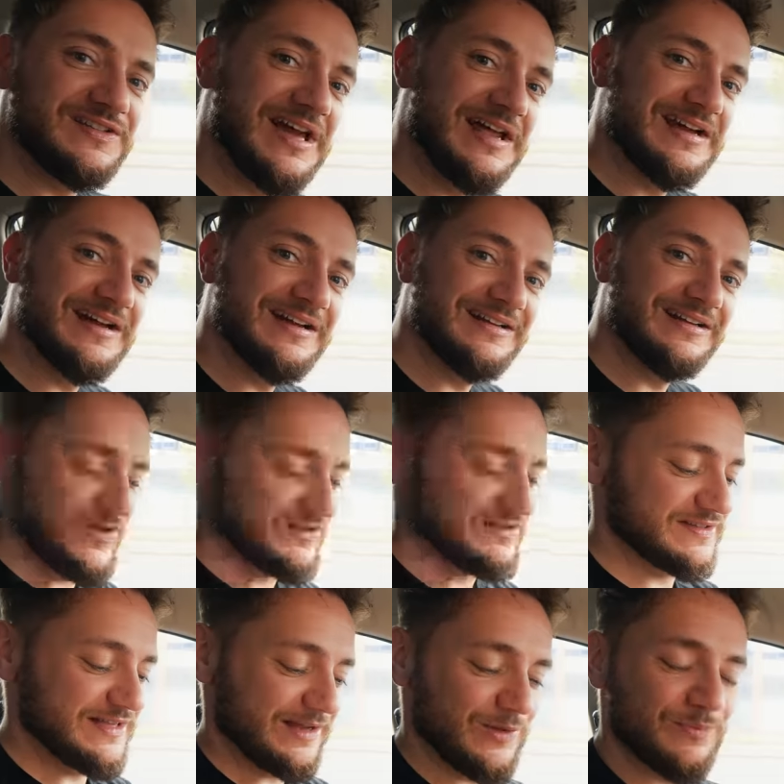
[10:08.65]
Deana
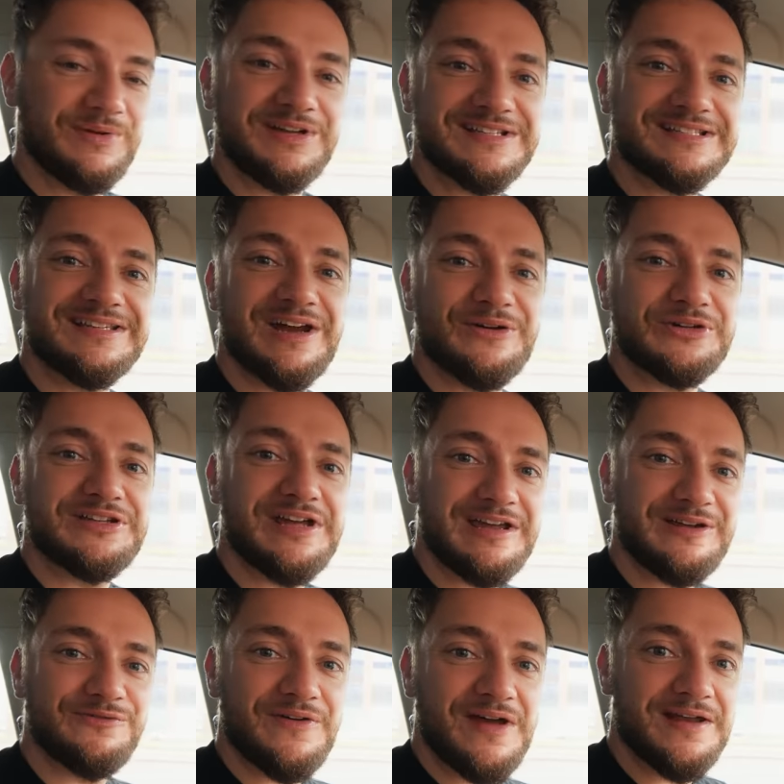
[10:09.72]
is like the biggest carrot
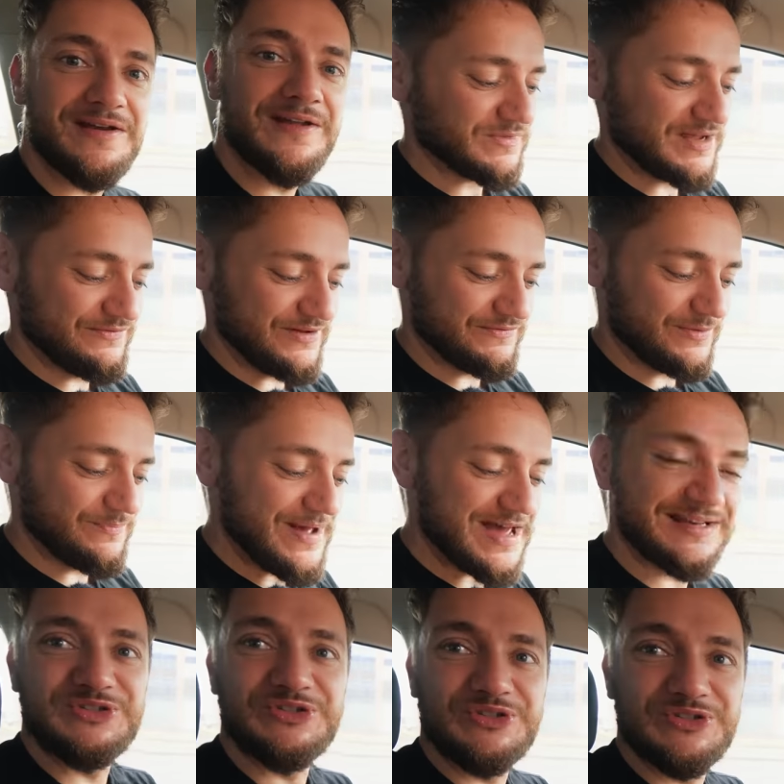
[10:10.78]
cake fan I've ever
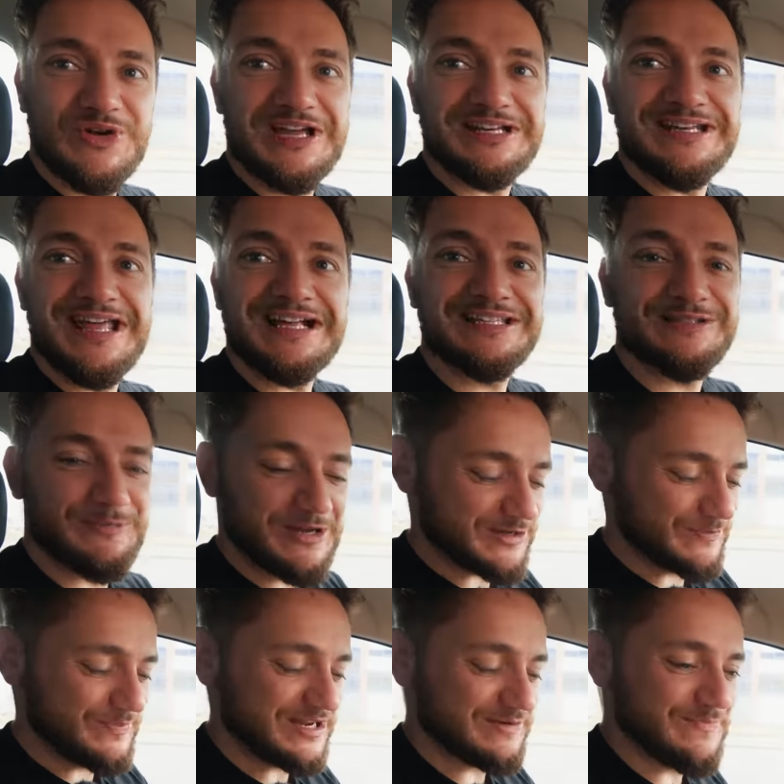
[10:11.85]
met. You should try it next, make
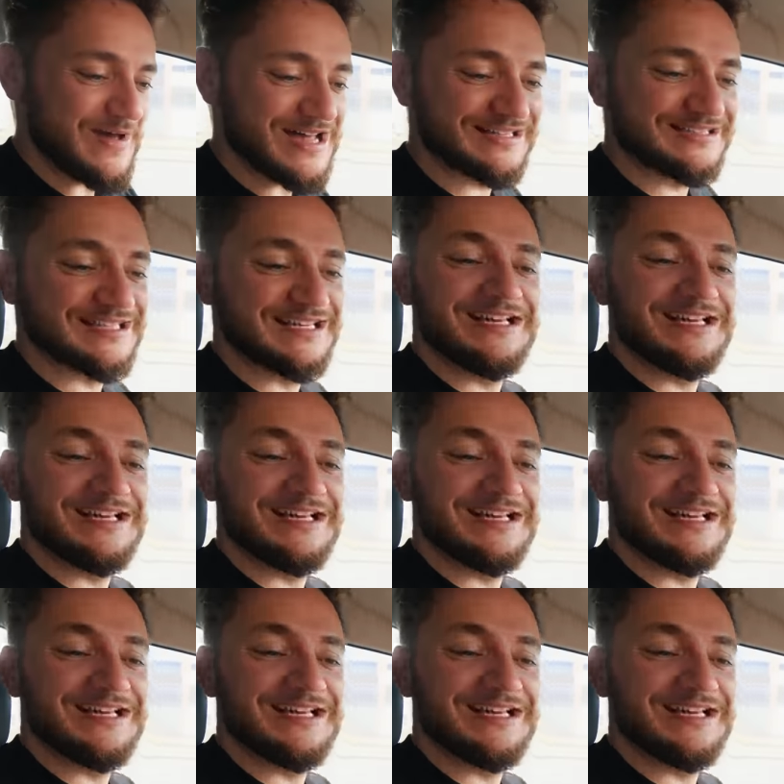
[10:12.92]
a big mess.